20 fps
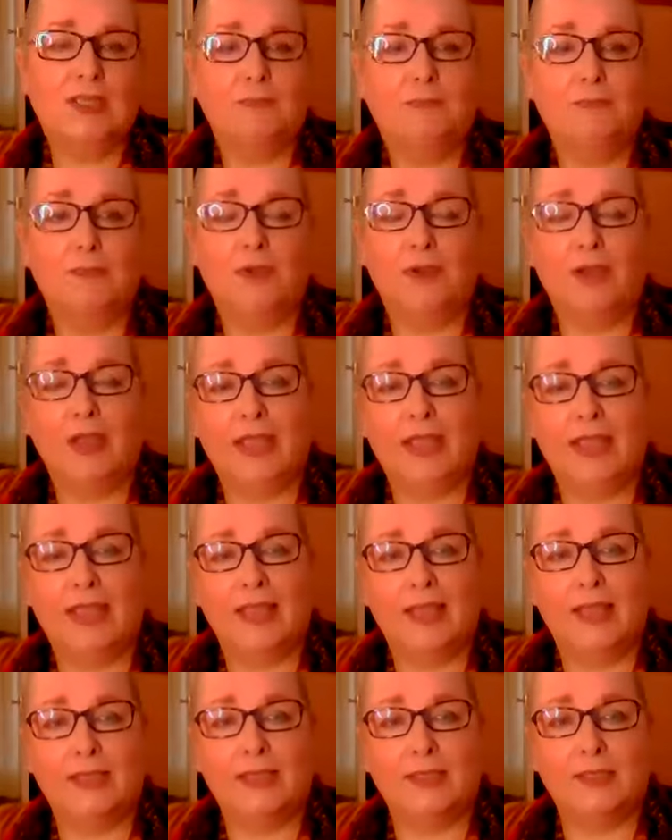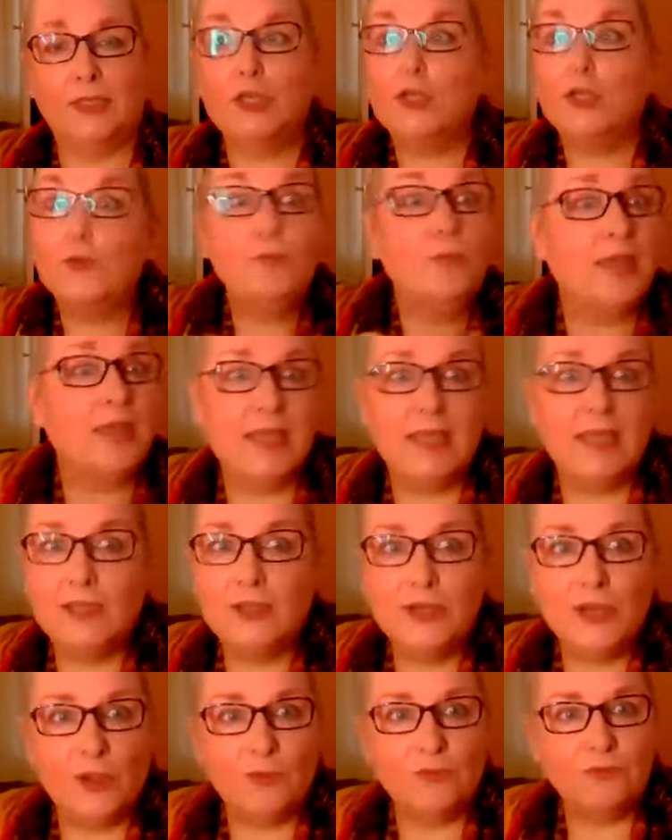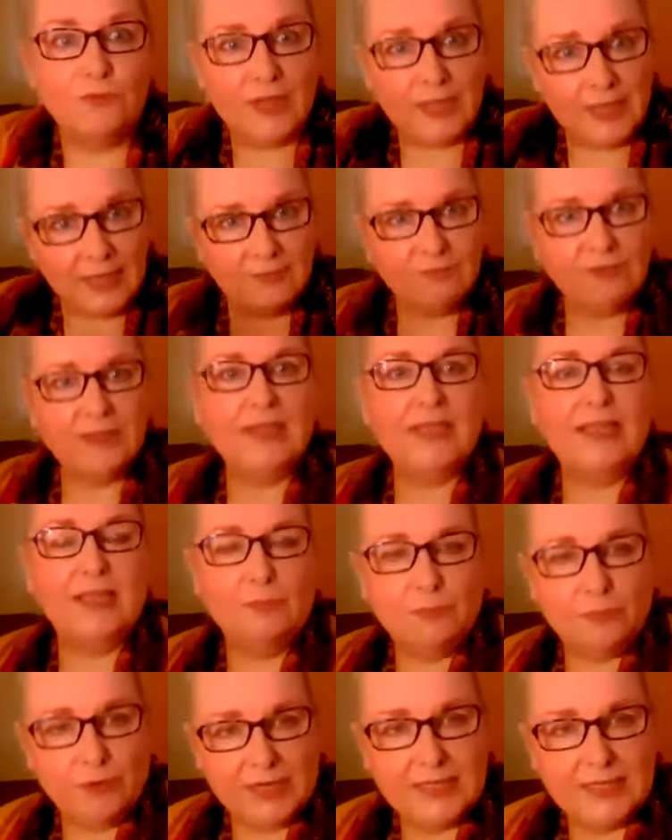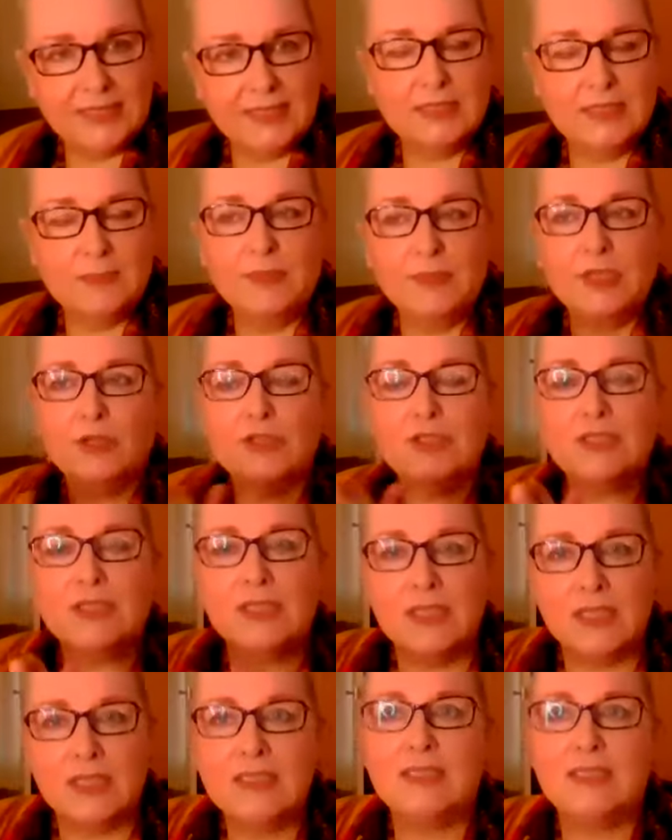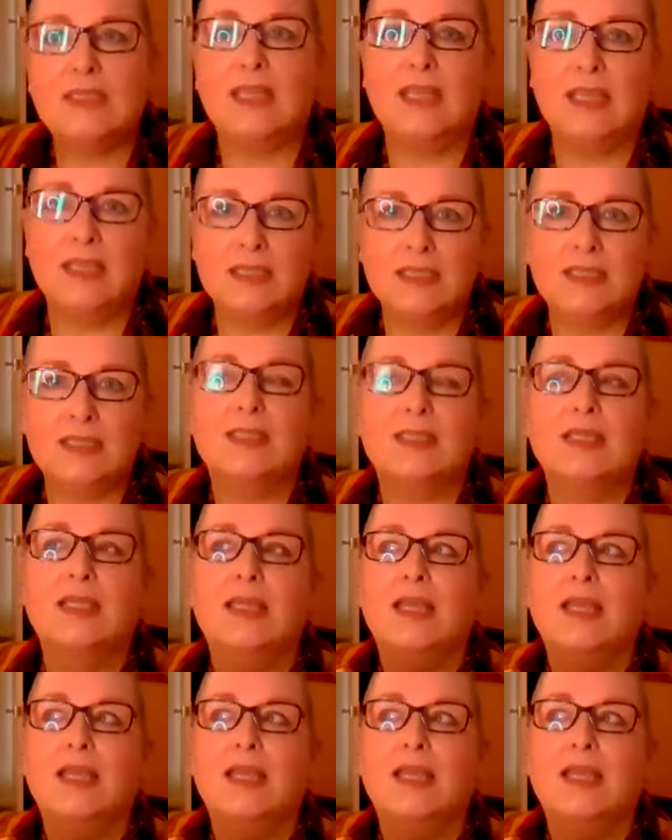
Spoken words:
my new me, you know, really embrace this, because this is,